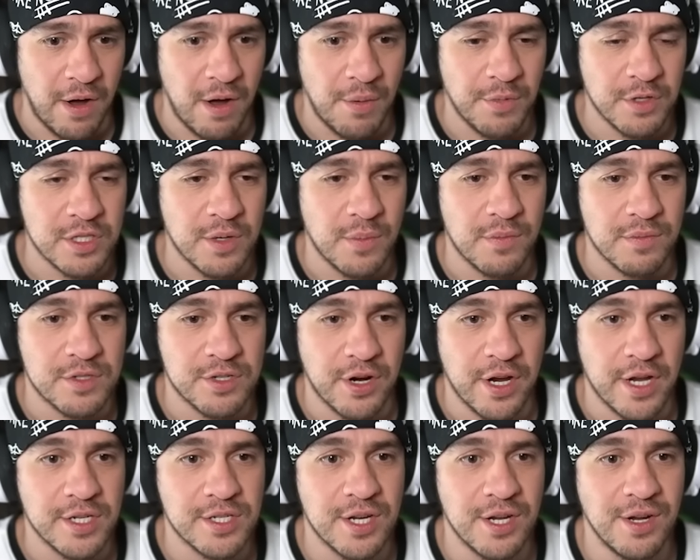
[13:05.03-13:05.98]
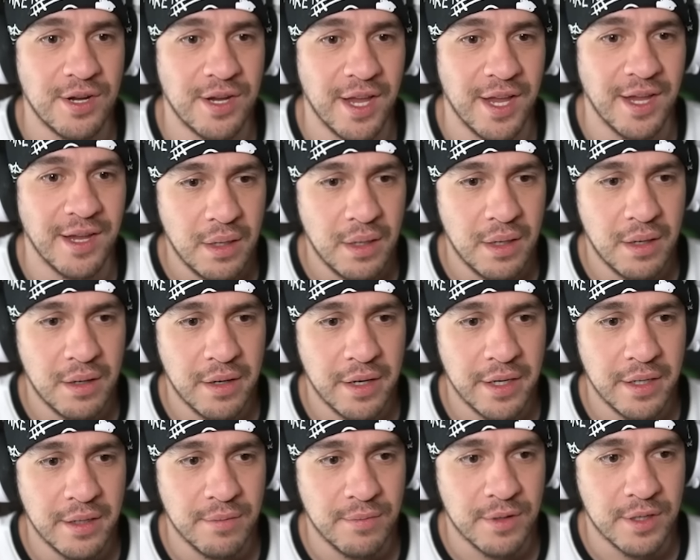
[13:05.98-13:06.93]
I'm on top of trash. Okay. All
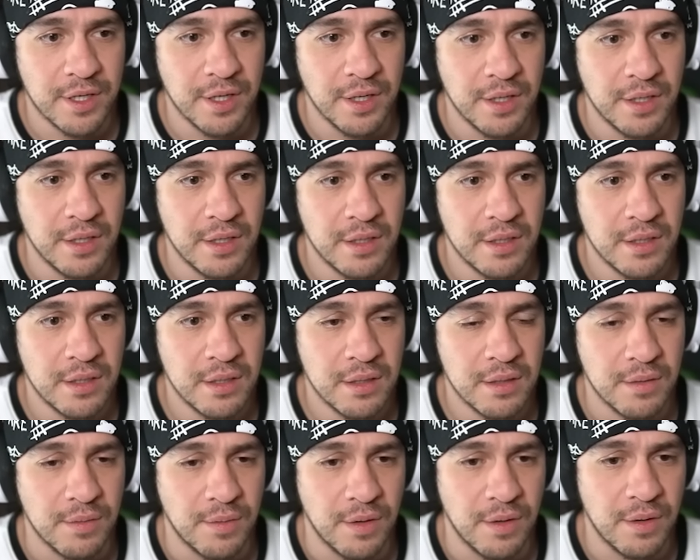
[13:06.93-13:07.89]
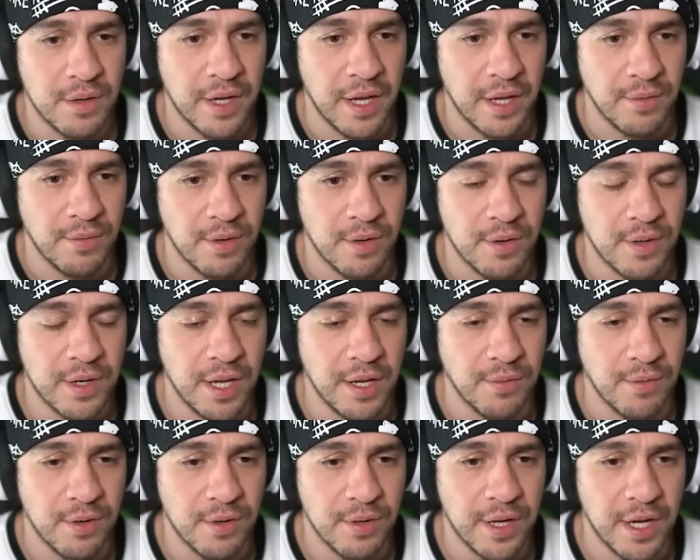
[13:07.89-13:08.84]
right. We're good. We're okay. We're okay.
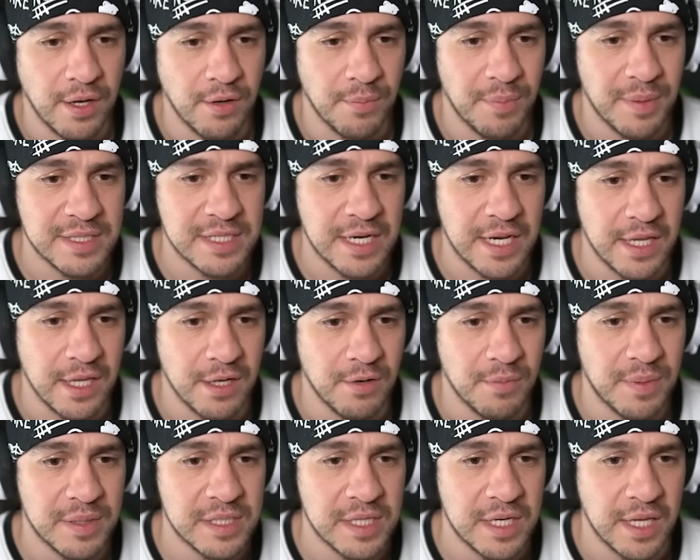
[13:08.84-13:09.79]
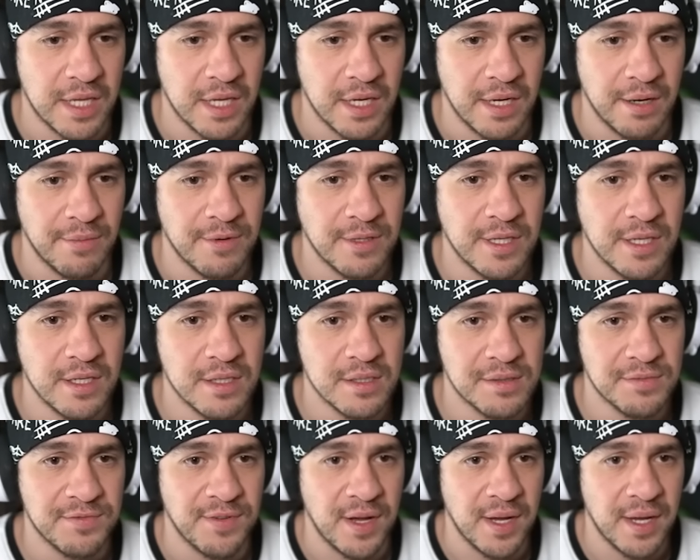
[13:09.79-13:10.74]
We're okay. No pasa nada. No pasa nada. Everything is
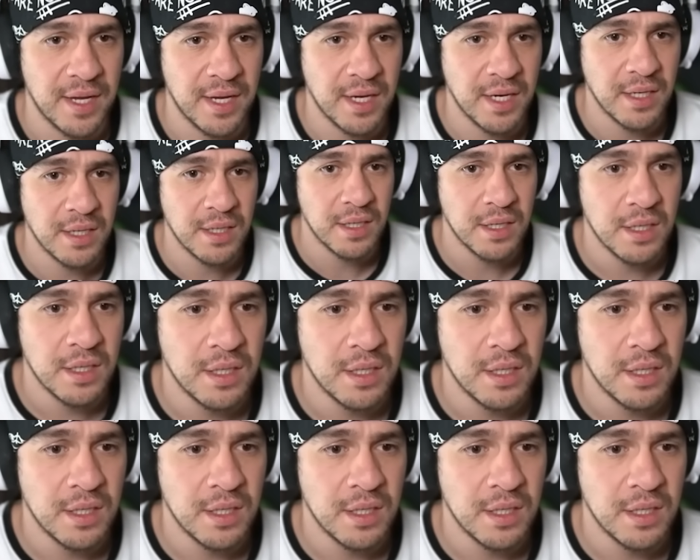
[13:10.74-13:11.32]
fine.